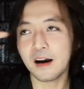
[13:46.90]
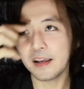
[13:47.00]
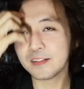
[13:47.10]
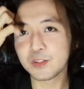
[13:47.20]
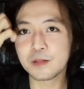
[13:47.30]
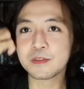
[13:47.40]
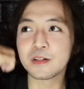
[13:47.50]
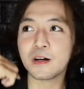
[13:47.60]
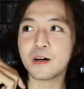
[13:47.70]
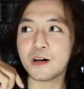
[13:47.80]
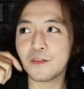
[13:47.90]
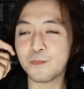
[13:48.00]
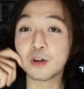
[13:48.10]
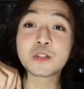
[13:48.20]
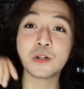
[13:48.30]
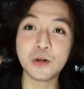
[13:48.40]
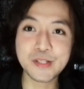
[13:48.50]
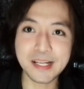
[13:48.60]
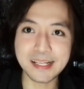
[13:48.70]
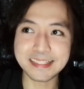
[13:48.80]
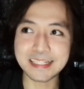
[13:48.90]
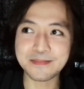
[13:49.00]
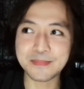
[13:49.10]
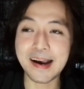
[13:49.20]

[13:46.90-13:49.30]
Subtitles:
in terms of post-colonialism,